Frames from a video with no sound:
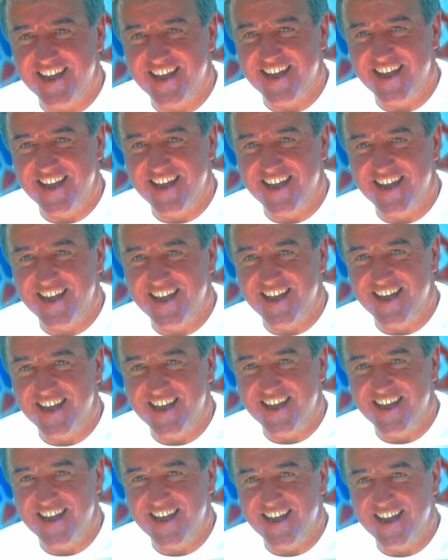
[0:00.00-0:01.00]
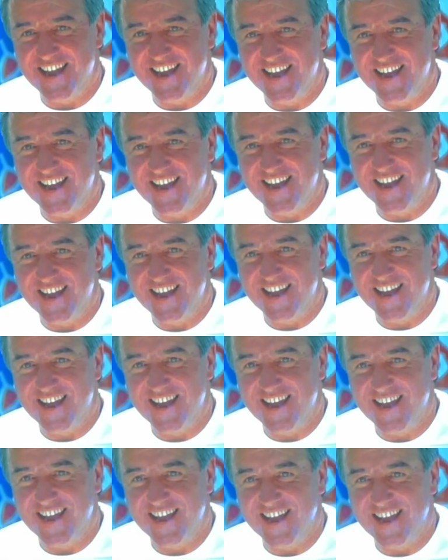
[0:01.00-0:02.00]

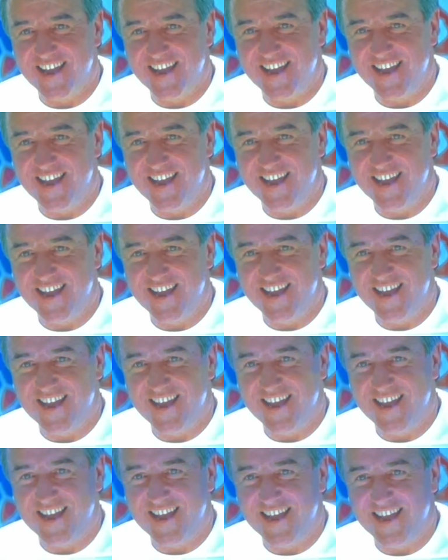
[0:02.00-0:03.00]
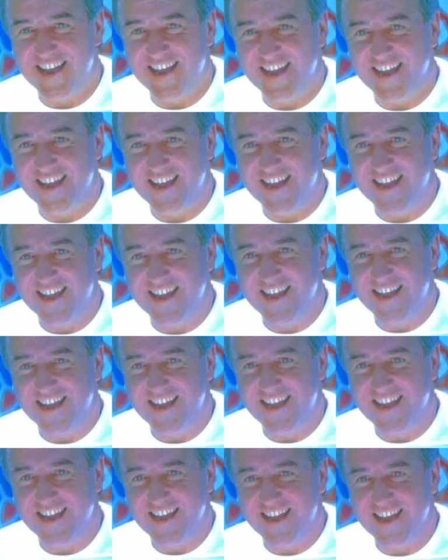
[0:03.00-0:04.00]

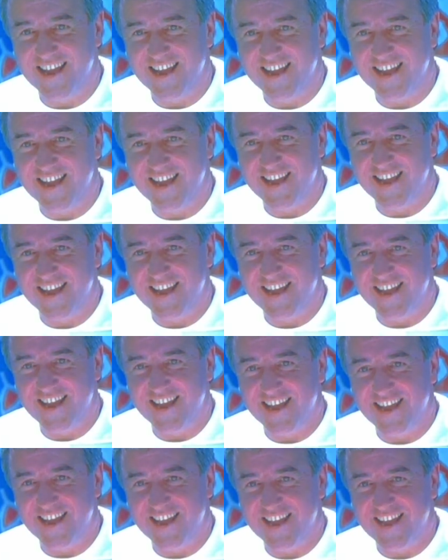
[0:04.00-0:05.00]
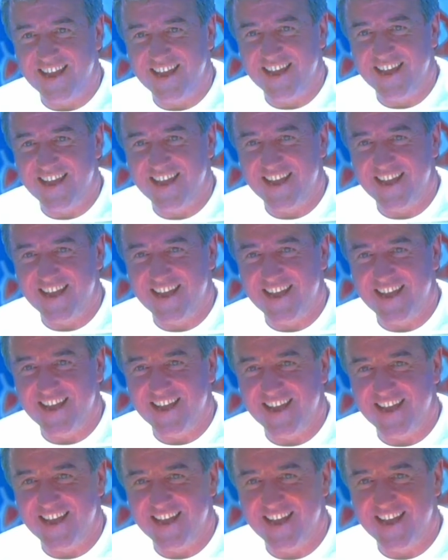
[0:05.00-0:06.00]

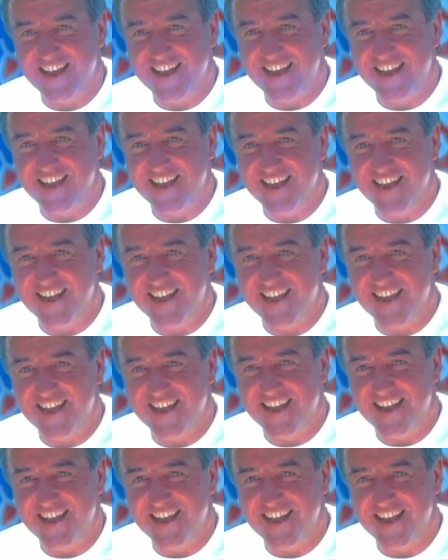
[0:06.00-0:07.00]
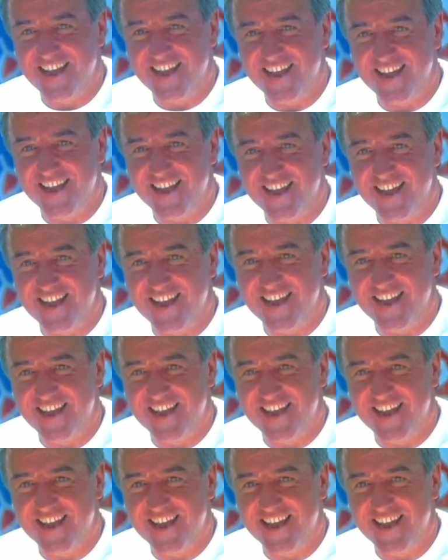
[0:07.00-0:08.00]
No words are spoken by the person on screen.